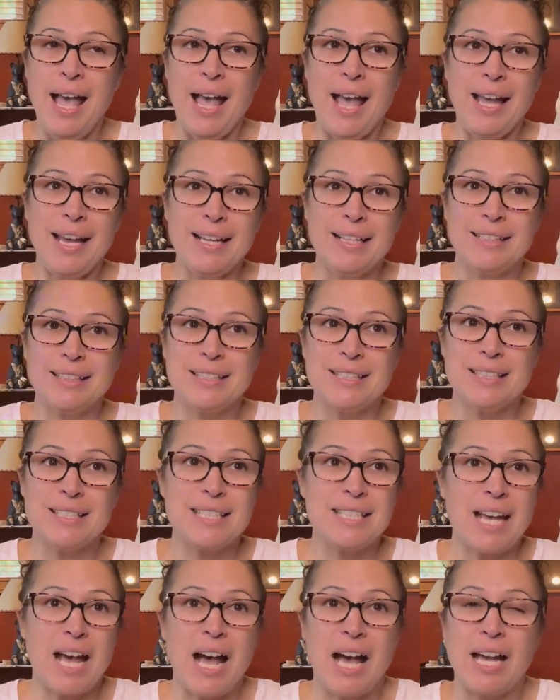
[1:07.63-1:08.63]
And
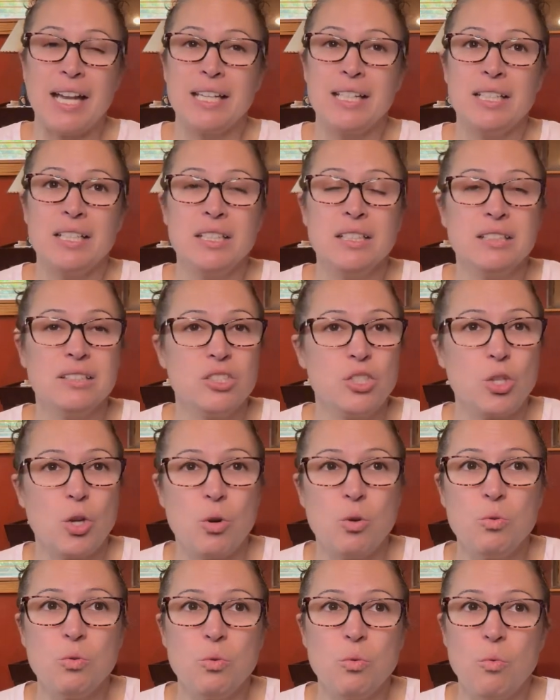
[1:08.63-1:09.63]
I
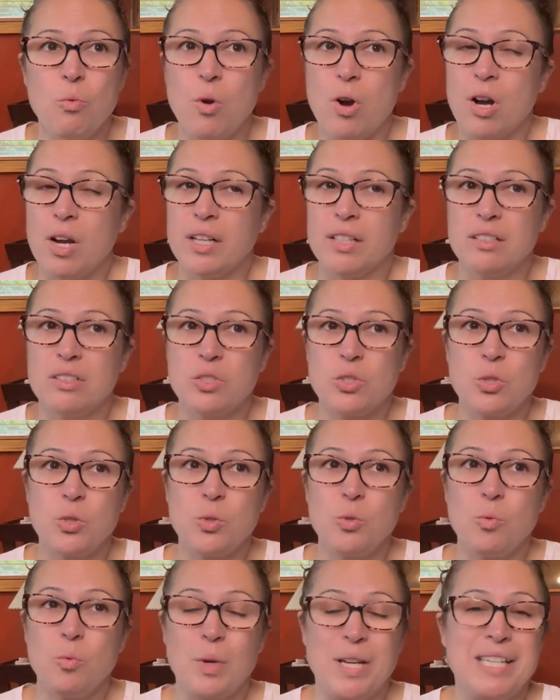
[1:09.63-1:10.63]
don't want
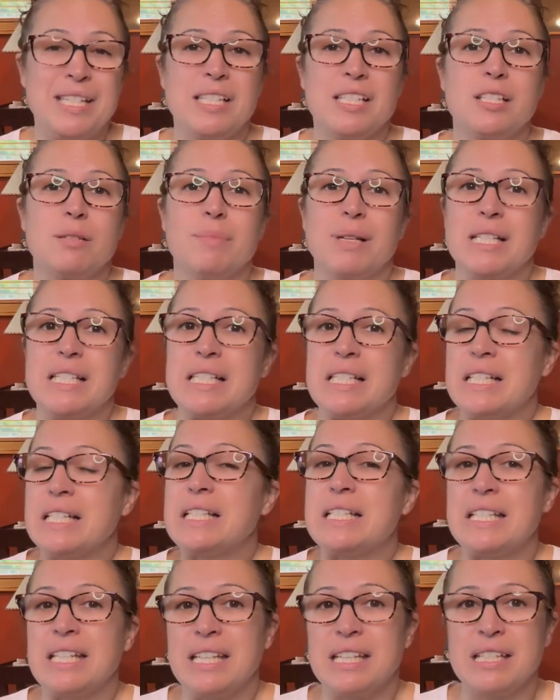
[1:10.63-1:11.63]
to waste my
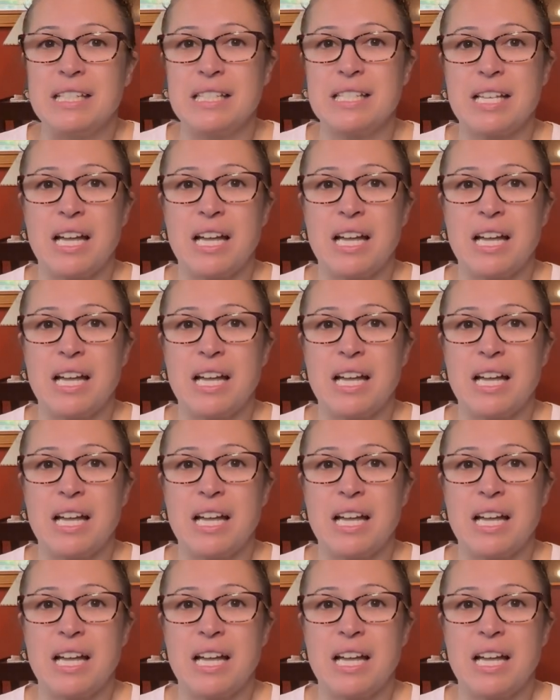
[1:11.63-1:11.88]
sick days.